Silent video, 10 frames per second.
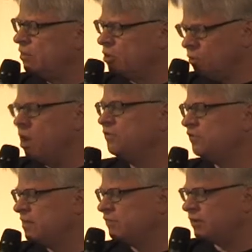or was
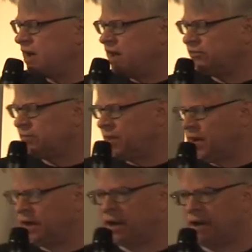subsidized
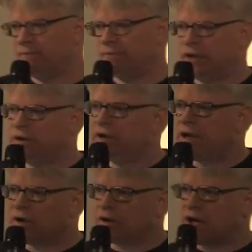by the
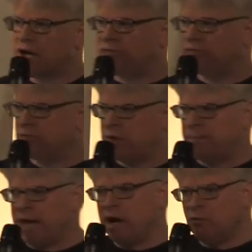Internet Archive
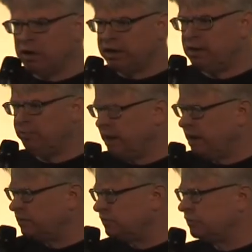back when they
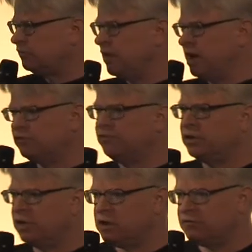paid to transfer
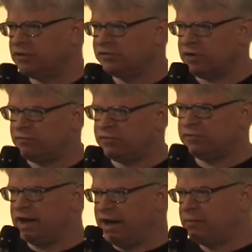a lot of our stuff to
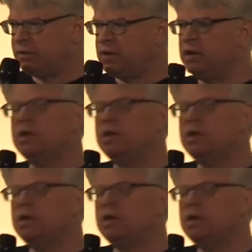tape